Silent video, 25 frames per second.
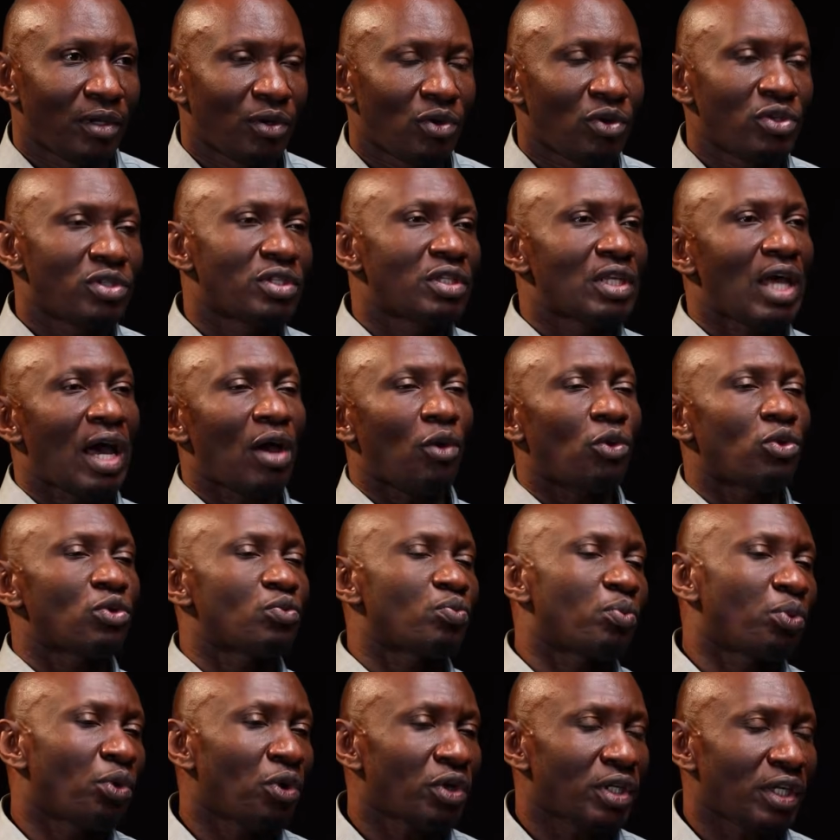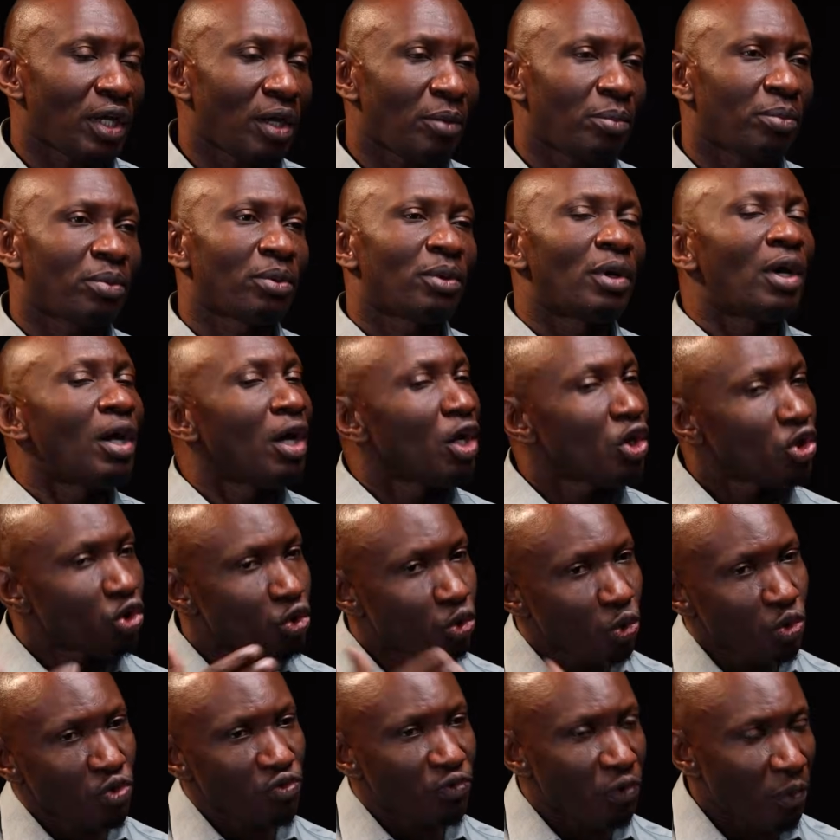Because I was brought up,
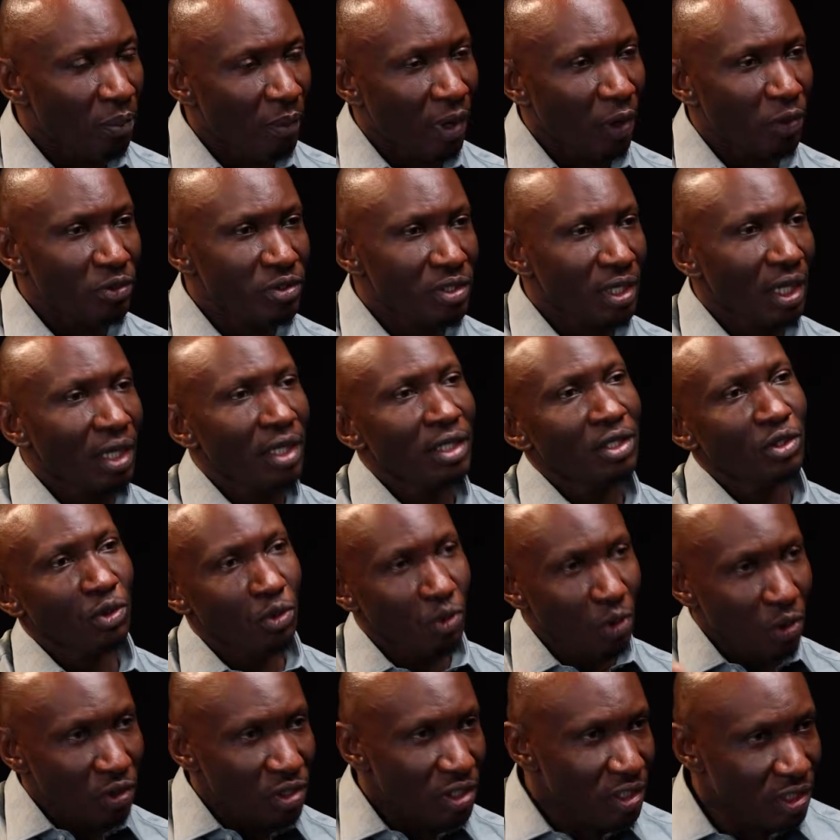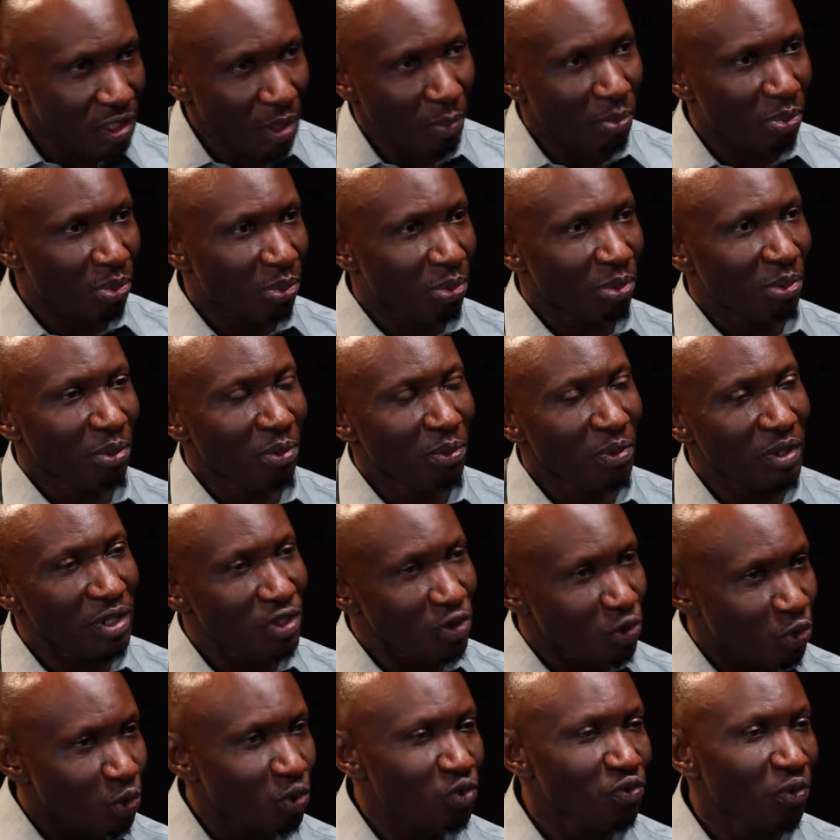shoes from outside, you don't step
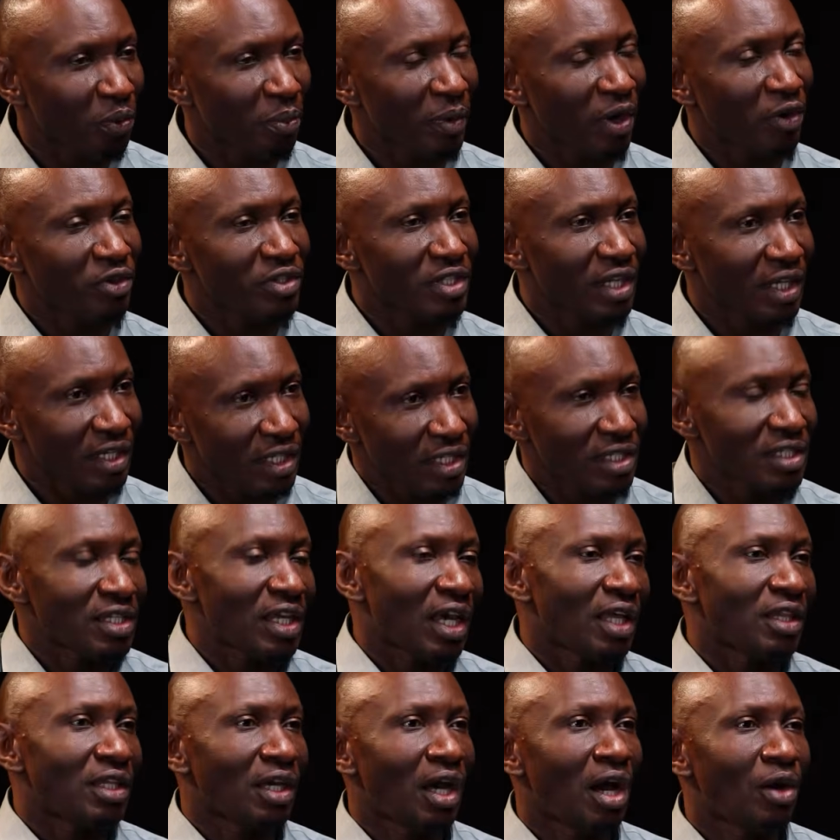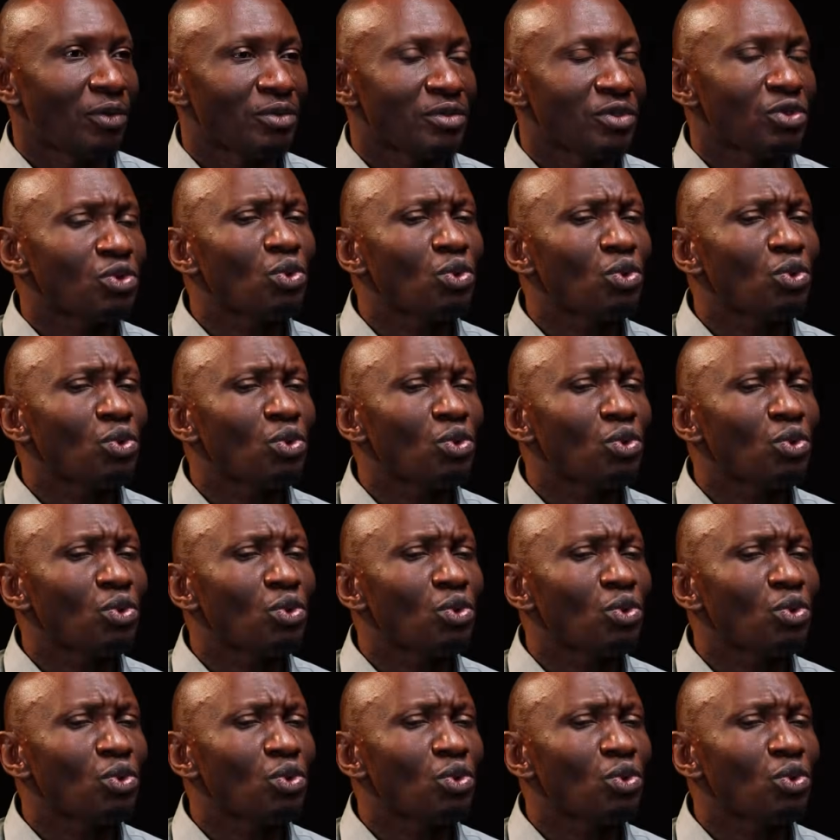with shoes from outside inside the house.